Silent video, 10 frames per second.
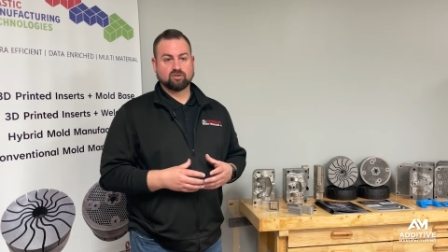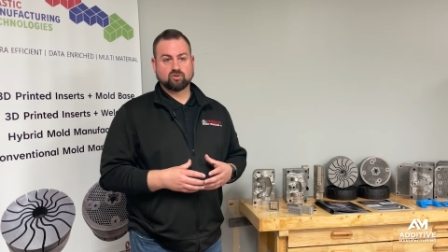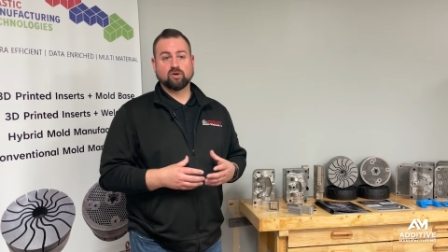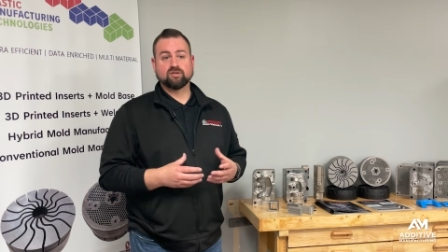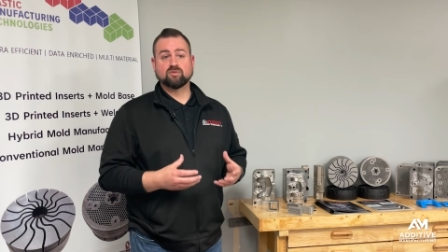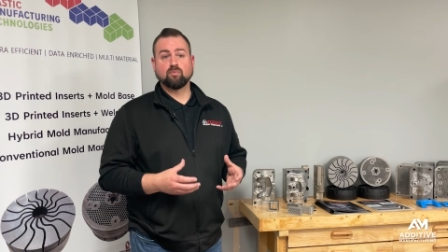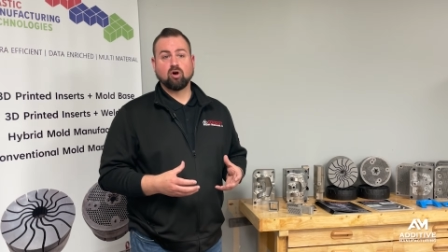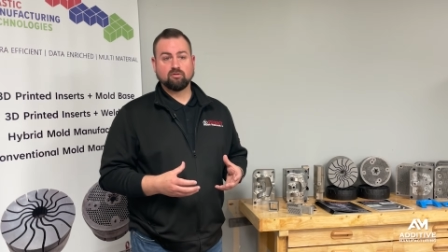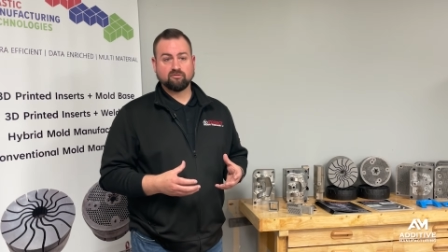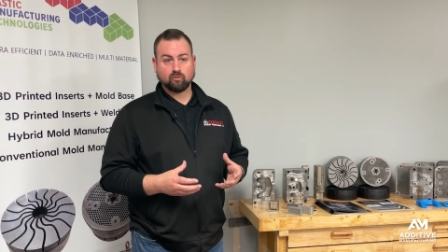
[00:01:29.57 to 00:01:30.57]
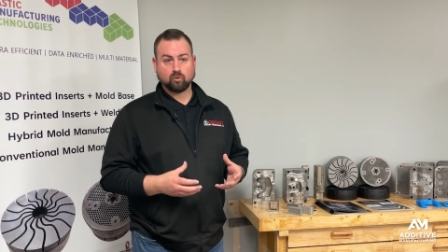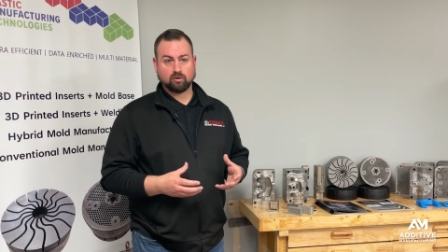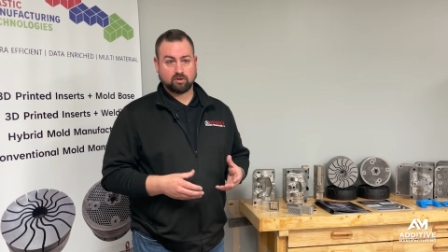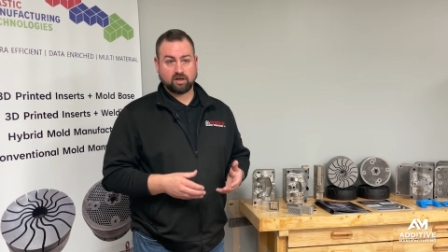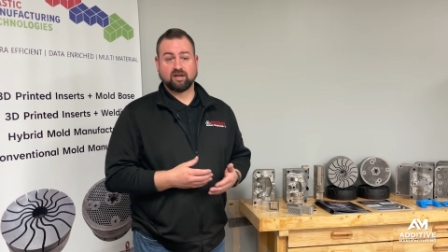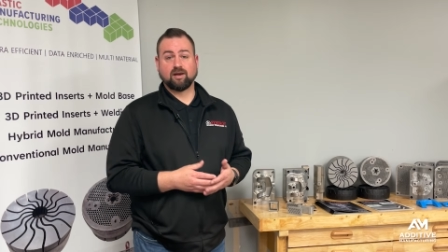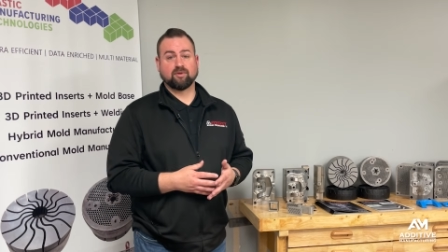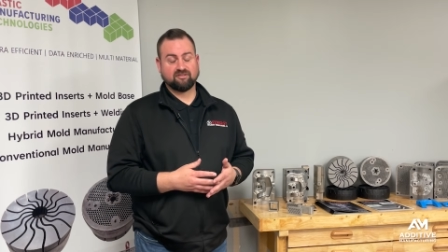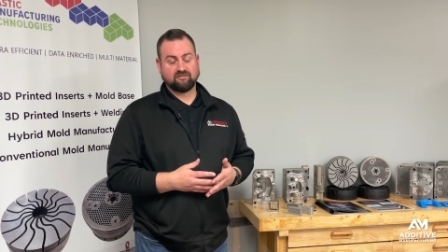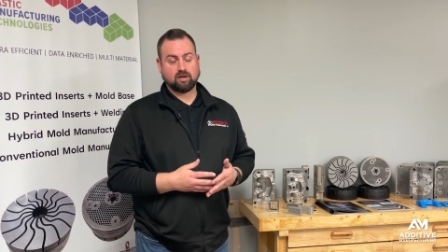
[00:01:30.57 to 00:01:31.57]
is quite small for
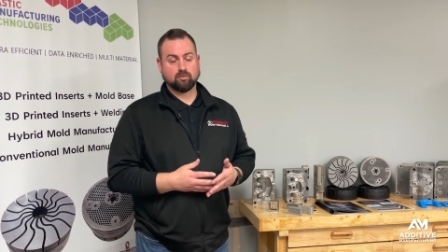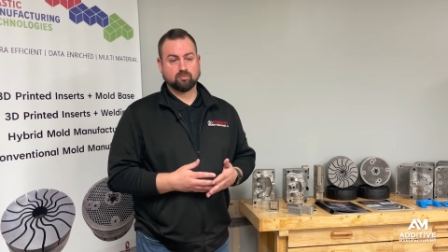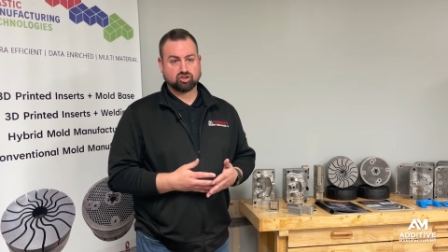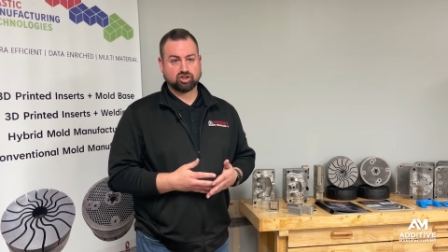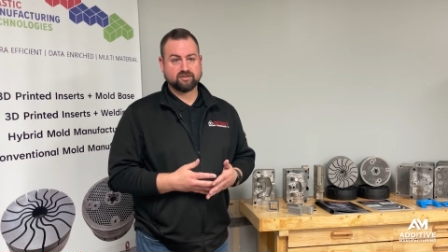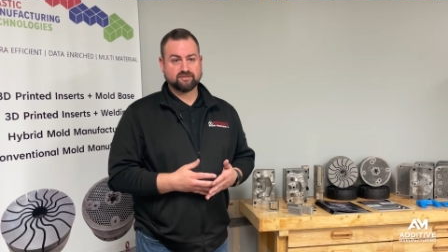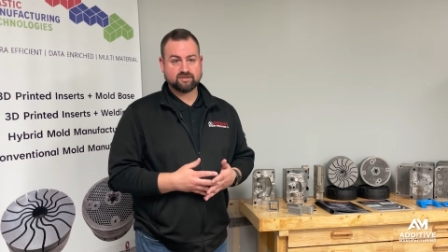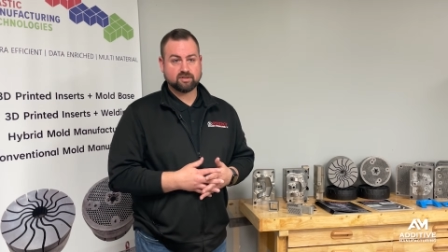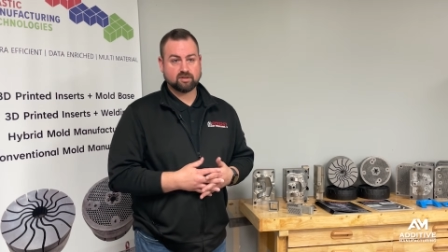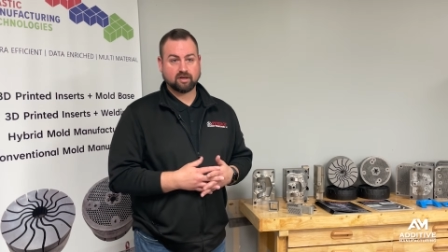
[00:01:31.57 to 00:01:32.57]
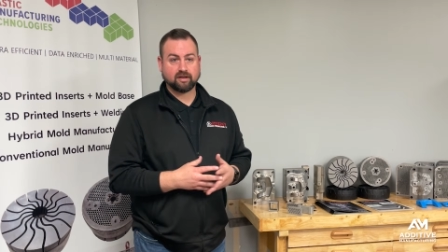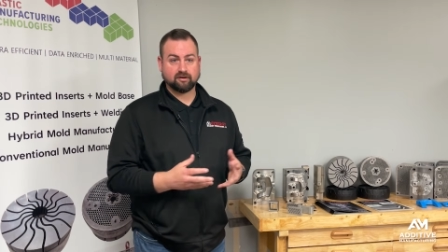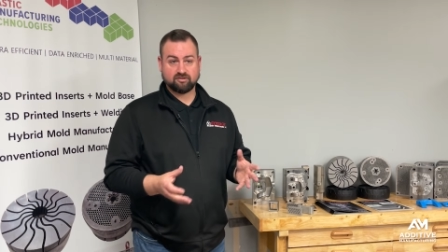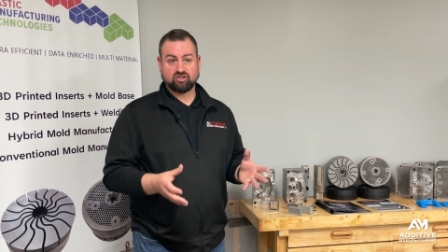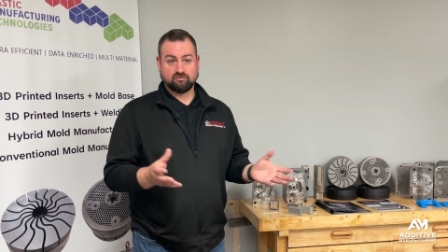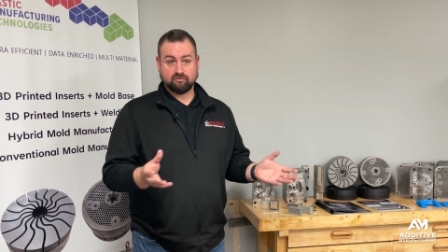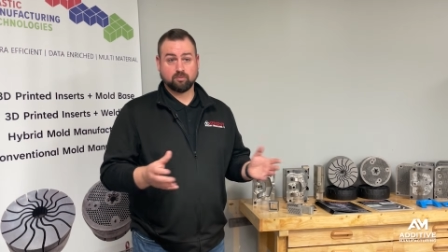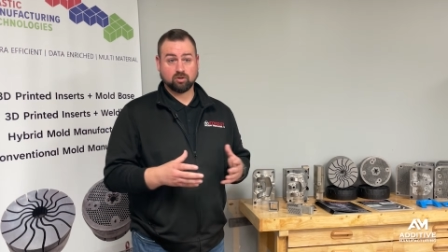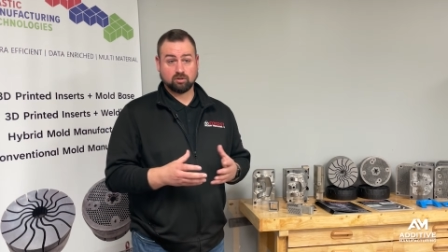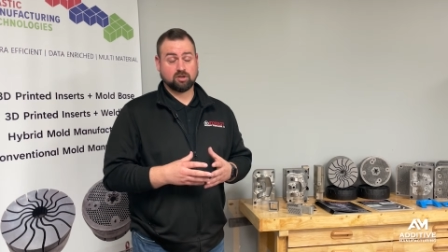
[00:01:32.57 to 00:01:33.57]
economically viable machines at an
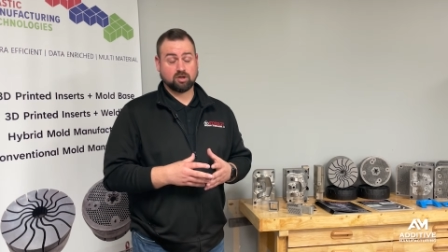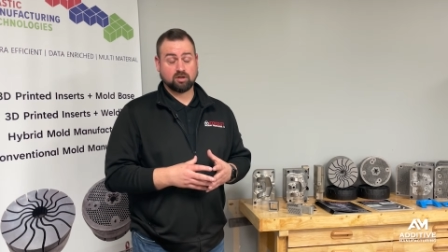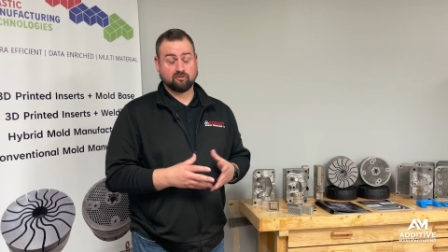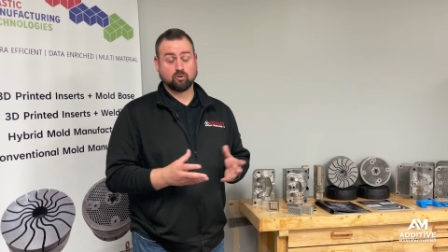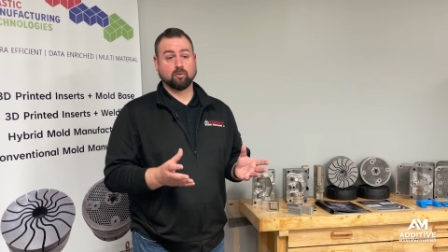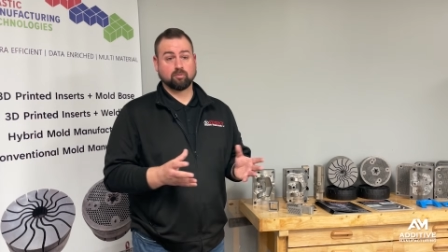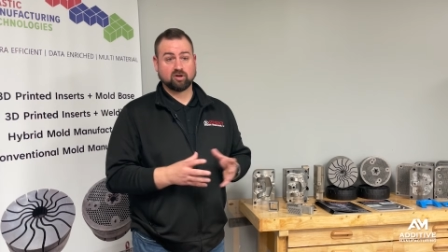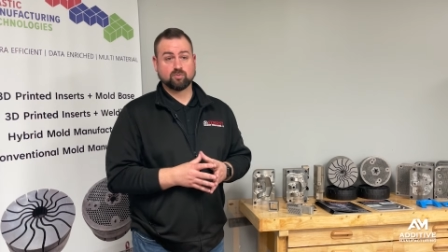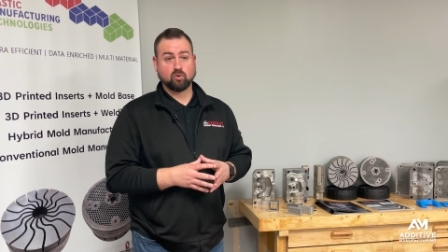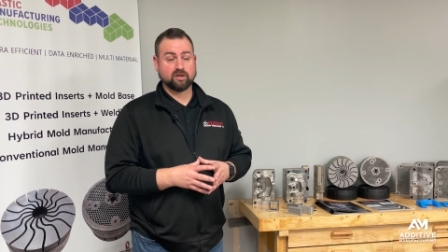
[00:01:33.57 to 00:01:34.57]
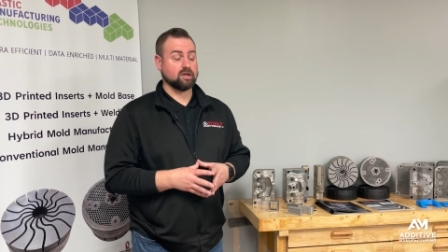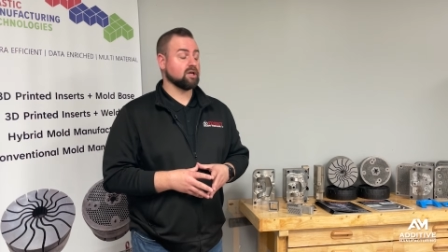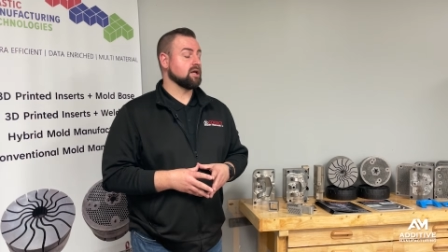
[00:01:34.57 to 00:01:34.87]
achievable, uh, affordable price point.